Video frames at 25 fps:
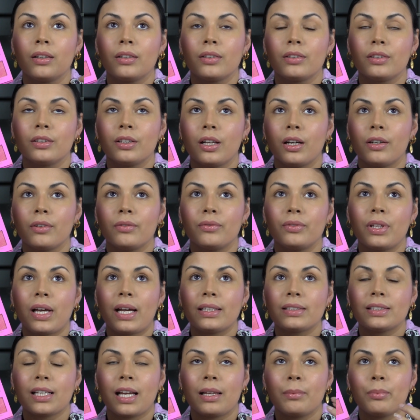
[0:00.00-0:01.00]
love
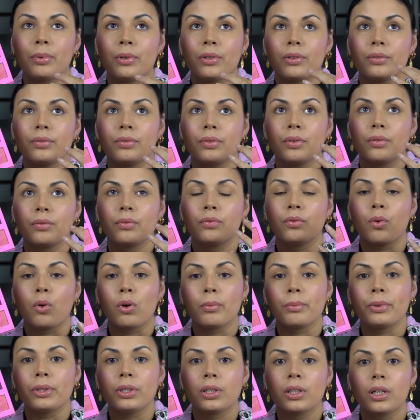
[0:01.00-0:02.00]
that type of
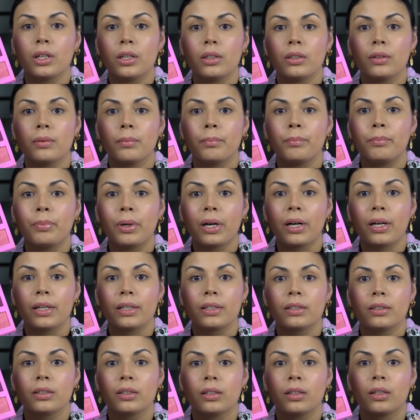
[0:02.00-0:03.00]
formula,
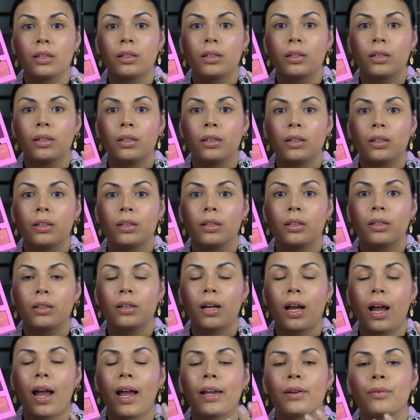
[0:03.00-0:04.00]
but
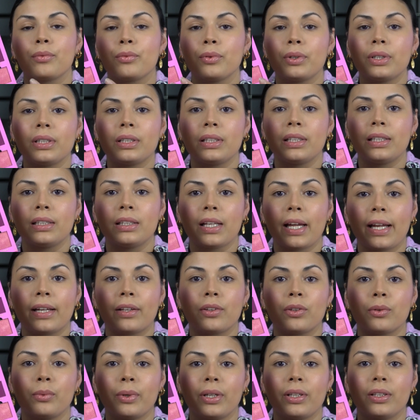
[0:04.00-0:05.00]
I really
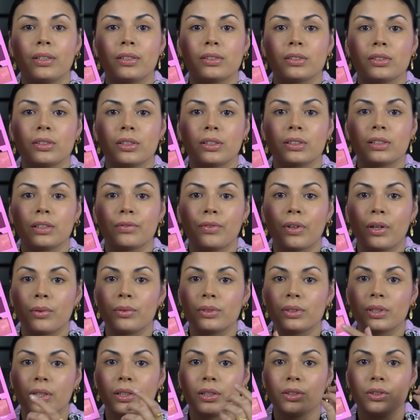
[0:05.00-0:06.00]
like the way this looks if I
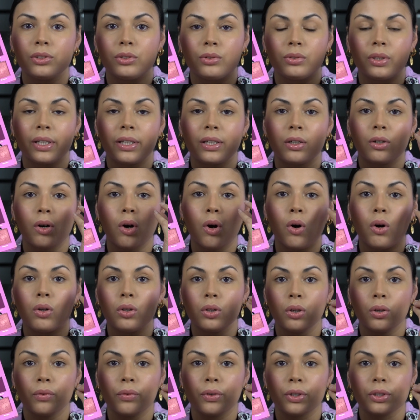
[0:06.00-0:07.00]
was going to do like an
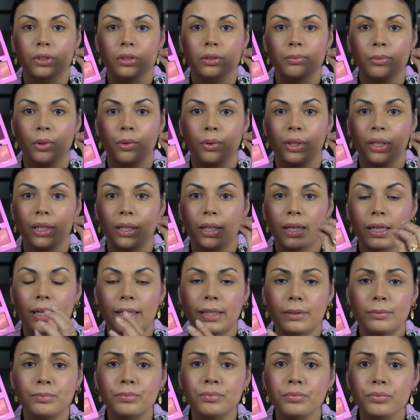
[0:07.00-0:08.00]
all over smoky
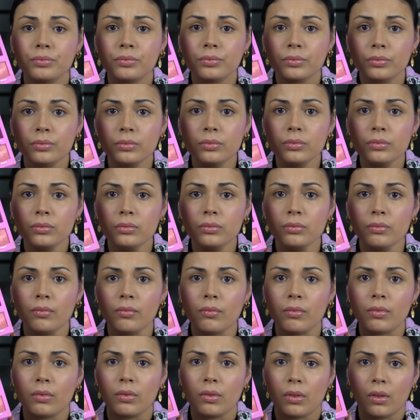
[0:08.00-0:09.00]
eye.
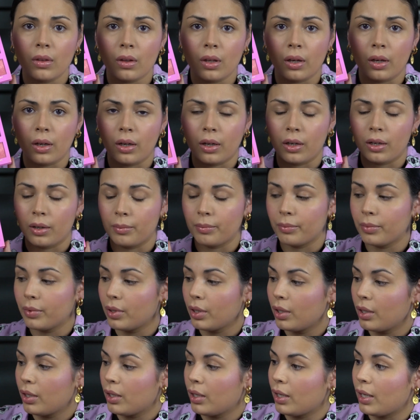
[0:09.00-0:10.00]
And
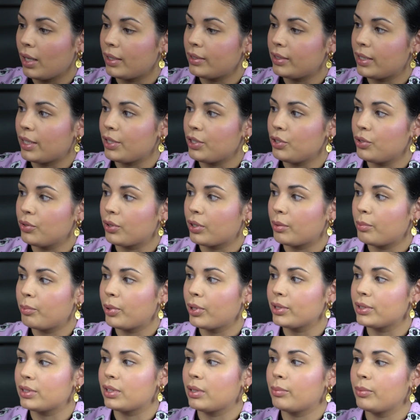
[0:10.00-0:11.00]
then you could
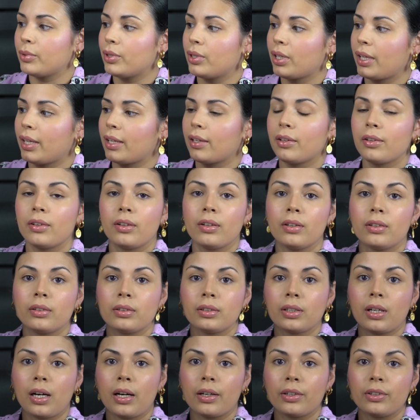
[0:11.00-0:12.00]
put some of like
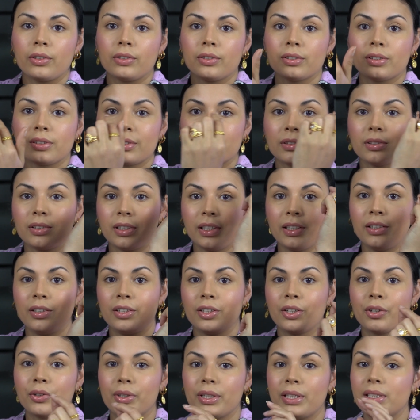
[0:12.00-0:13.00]
Cuddles in
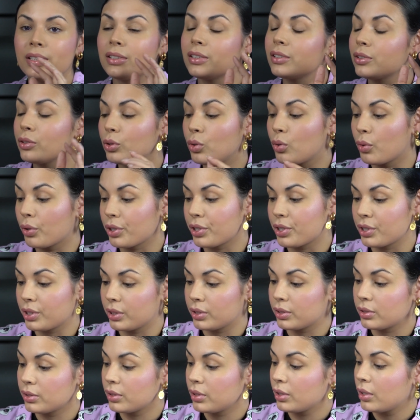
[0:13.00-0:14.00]
the crease. It's
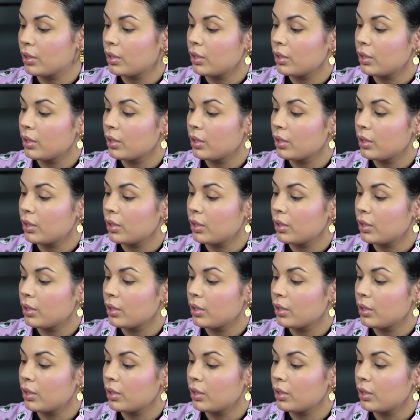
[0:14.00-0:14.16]
gorgeous.